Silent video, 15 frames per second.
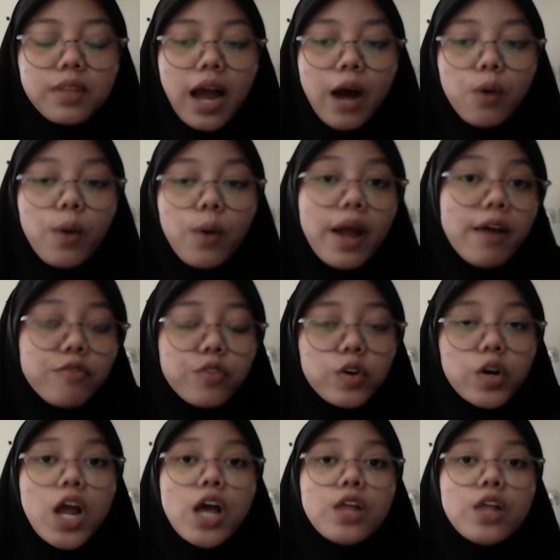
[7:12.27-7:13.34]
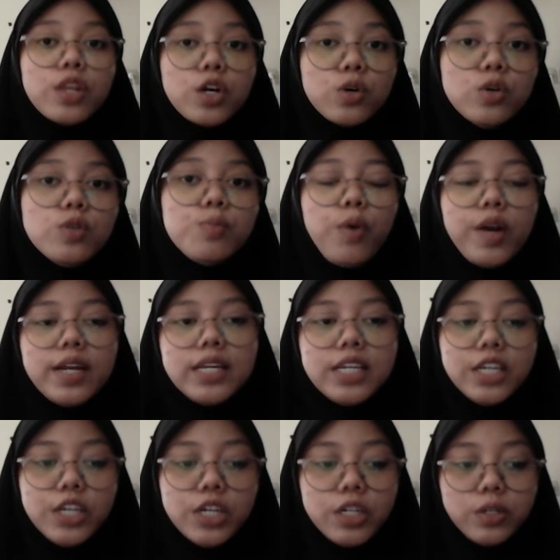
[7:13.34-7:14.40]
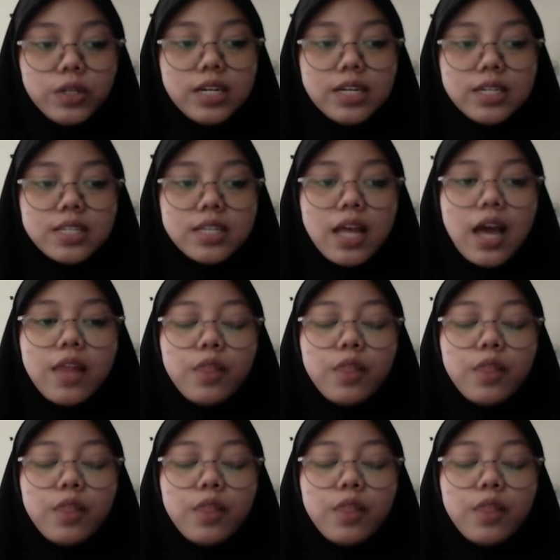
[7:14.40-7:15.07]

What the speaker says: However, the good point here is